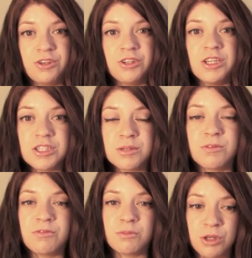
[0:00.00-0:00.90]
You need to
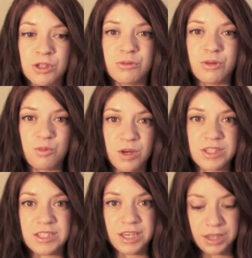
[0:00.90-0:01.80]
be familiar with
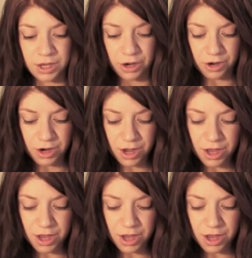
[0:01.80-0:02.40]
what's in there.